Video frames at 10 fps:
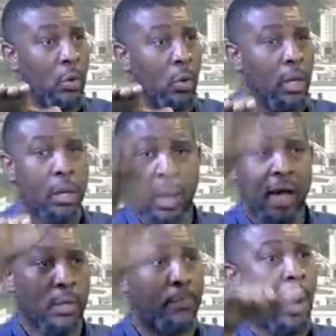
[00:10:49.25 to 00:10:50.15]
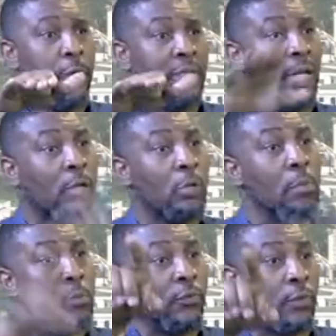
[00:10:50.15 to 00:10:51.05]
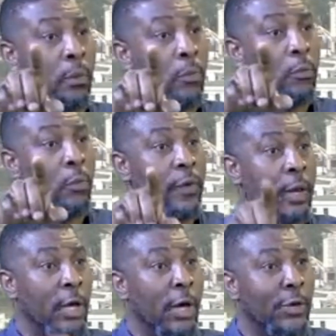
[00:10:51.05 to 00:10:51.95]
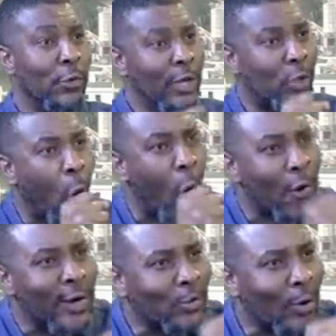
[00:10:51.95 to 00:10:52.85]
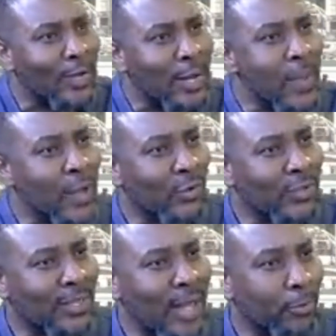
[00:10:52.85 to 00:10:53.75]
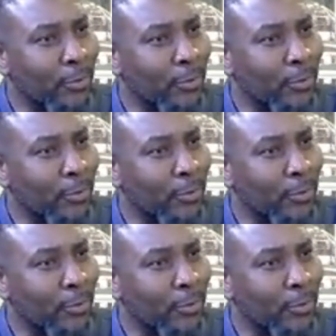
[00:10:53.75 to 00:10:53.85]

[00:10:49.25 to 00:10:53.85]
okay, as a priority and actually move it, you need courage to actually make those things happen.